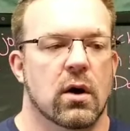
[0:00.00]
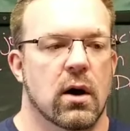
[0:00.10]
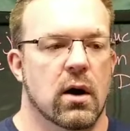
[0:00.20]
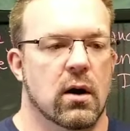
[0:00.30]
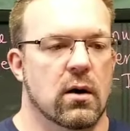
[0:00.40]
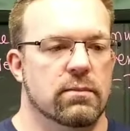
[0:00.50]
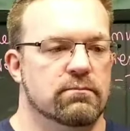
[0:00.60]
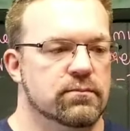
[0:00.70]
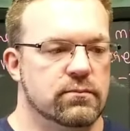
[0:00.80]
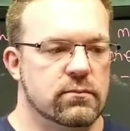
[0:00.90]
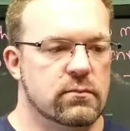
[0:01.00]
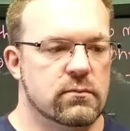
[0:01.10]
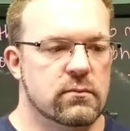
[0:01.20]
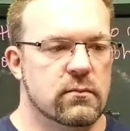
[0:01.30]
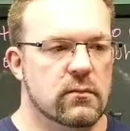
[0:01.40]

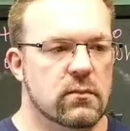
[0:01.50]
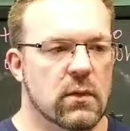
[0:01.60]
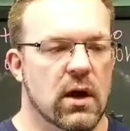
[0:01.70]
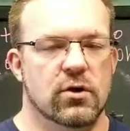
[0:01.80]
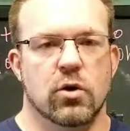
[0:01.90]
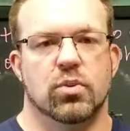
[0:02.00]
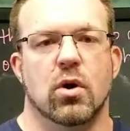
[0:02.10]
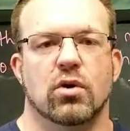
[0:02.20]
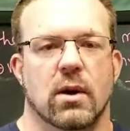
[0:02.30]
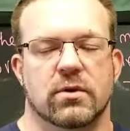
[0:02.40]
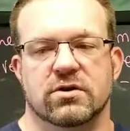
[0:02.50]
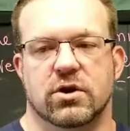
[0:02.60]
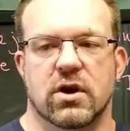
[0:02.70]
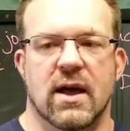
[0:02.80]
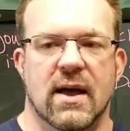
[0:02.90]
in your program, because
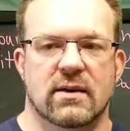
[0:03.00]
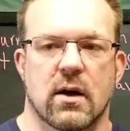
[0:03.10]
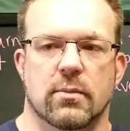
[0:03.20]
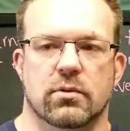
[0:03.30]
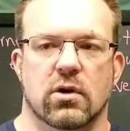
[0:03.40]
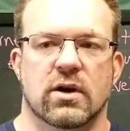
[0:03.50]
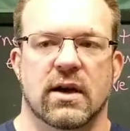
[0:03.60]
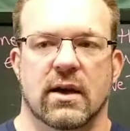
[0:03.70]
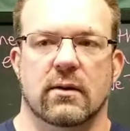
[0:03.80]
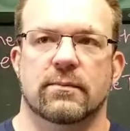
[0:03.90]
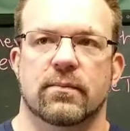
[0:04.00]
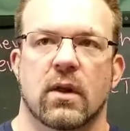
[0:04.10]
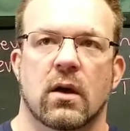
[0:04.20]
you're going to end up looking